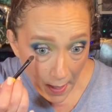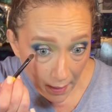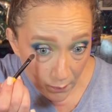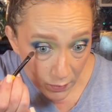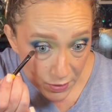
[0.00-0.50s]

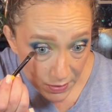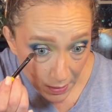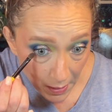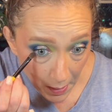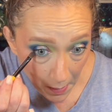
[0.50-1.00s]
and we're just going
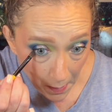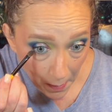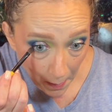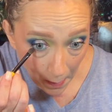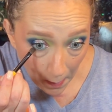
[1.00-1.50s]

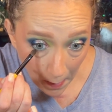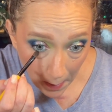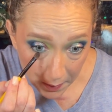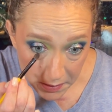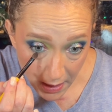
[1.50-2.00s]

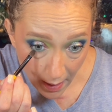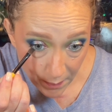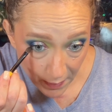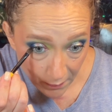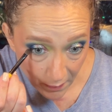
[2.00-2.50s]
to tap it